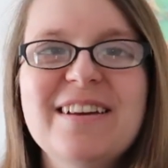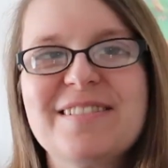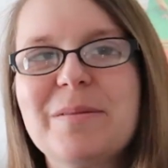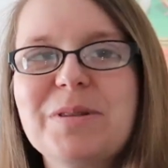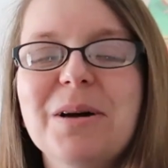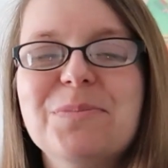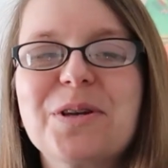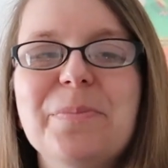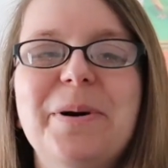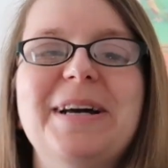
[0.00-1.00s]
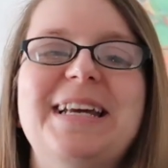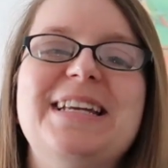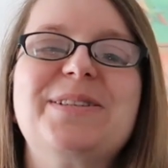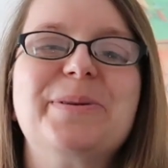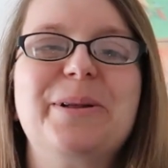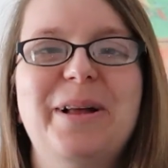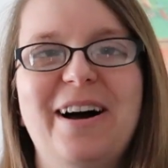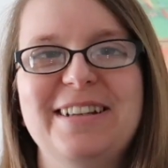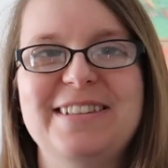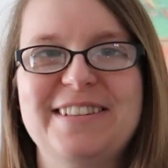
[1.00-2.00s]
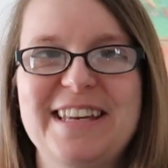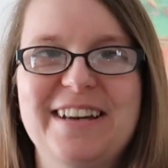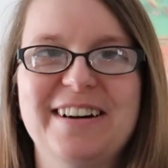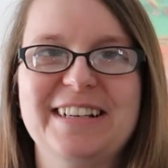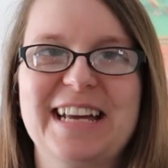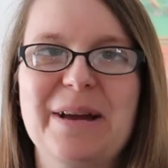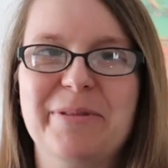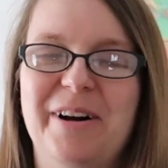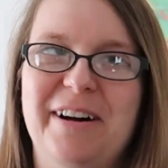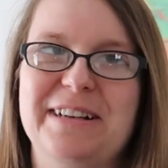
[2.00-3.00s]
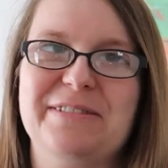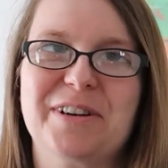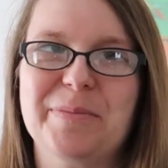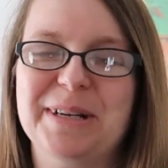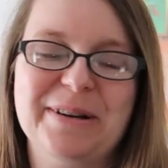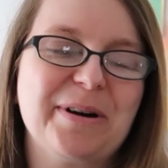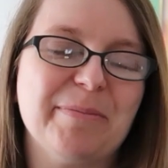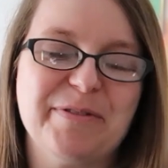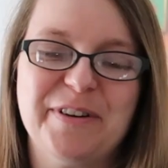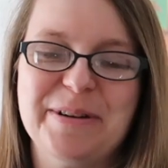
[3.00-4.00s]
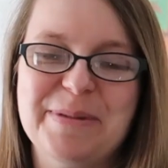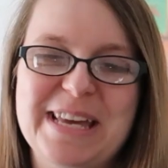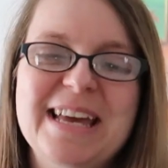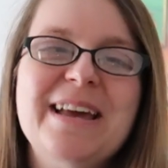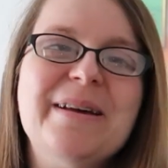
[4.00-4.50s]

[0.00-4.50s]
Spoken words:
Sometimes combine it into a little hide and seek kind of game where I'll hide in a room and he'll come and find me,